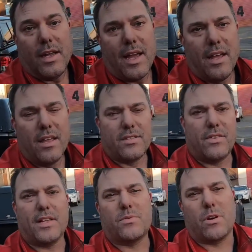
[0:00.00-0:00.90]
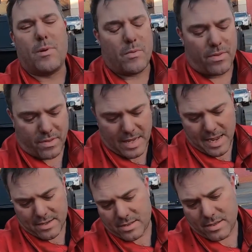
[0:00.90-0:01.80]
yeah, so that's where I'm at with
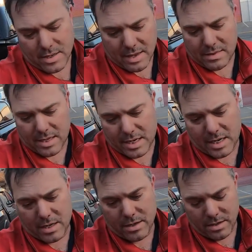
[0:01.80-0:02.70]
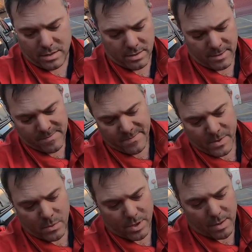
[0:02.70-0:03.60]
that. And then
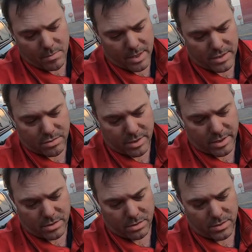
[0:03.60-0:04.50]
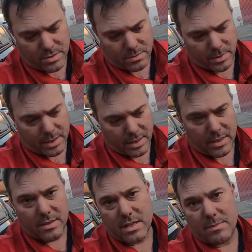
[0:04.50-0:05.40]
what I might try and do this week
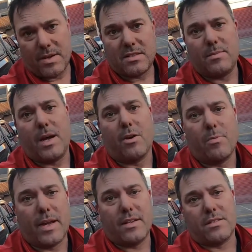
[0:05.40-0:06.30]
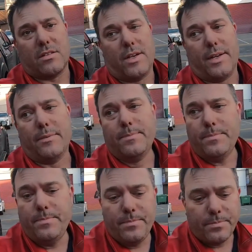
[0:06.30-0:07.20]
is get my Subaru back inside
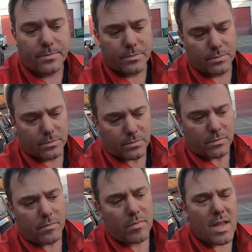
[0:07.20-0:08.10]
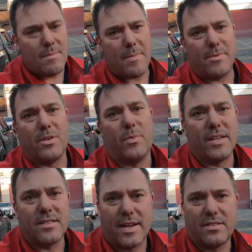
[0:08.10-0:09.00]
and maybe do the
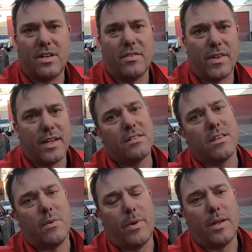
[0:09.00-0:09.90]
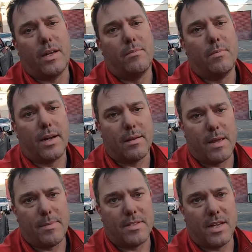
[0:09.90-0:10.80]
wastegate side of things, so that way I can
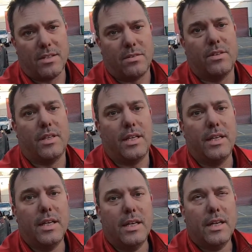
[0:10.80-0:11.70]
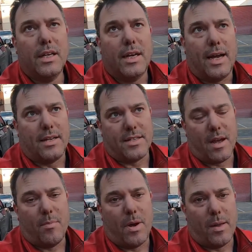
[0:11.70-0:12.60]
maybe start doing the
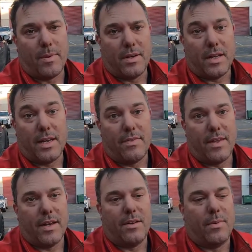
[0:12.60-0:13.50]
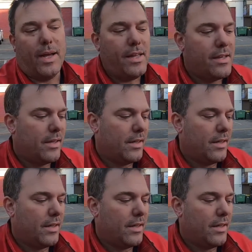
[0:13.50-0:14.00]
downpipe and get that underway.